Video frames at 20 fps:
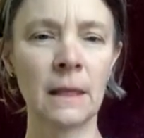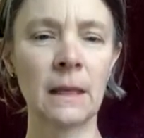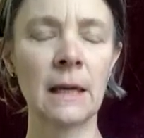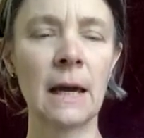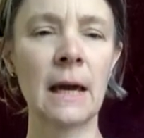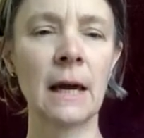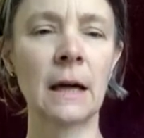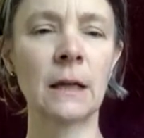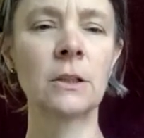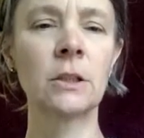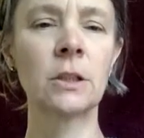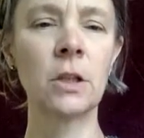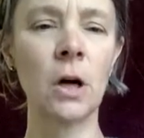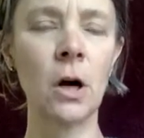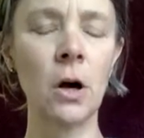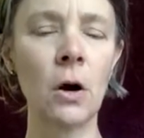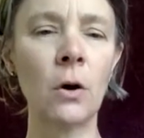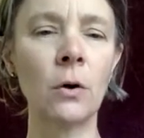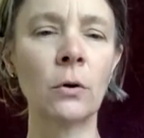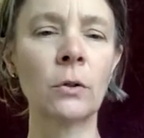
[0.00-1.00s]
Yeah.
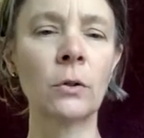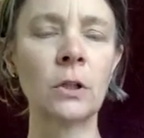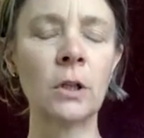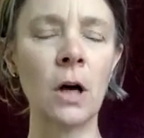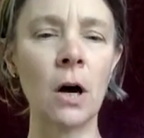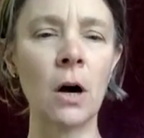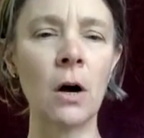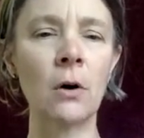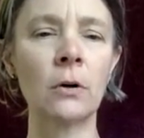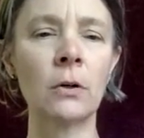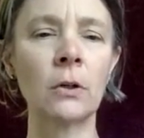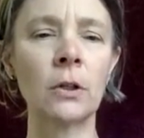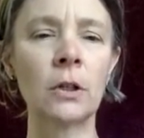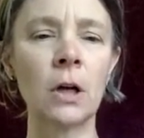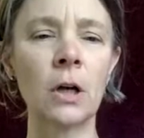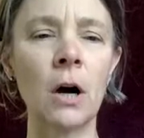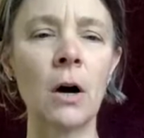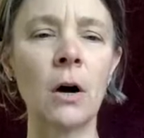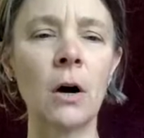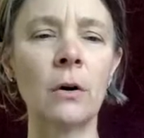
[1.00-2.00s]
Go, go,
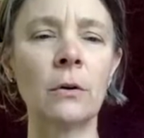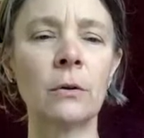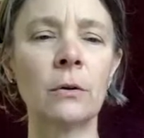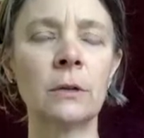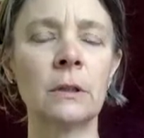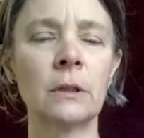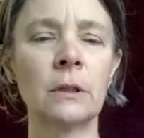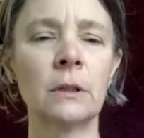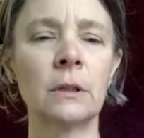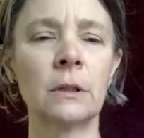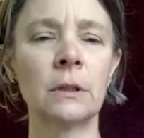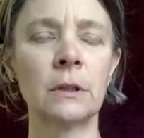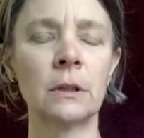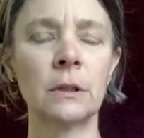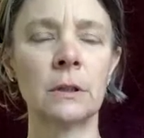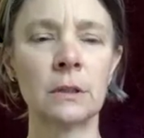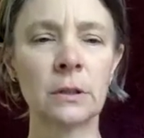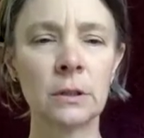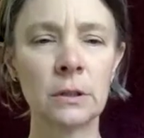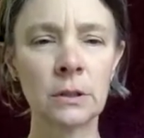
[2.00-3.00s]
go,
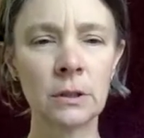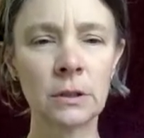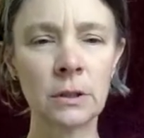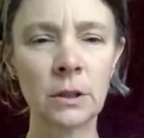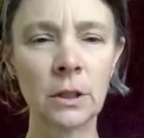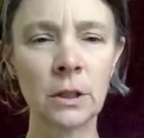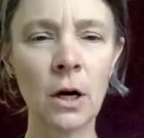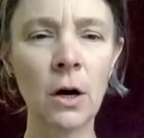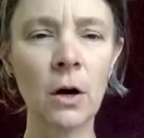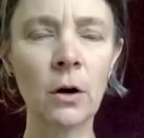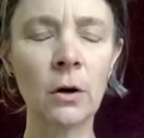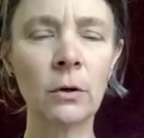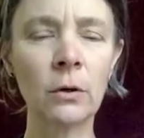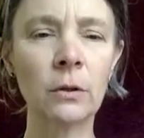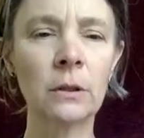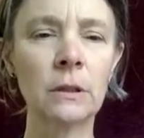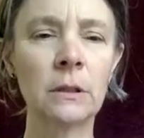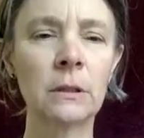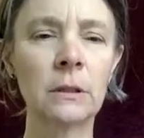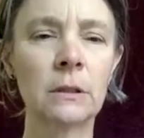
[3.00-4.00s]

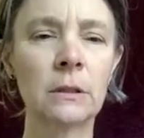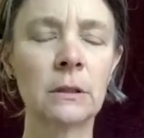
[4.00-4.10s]
go.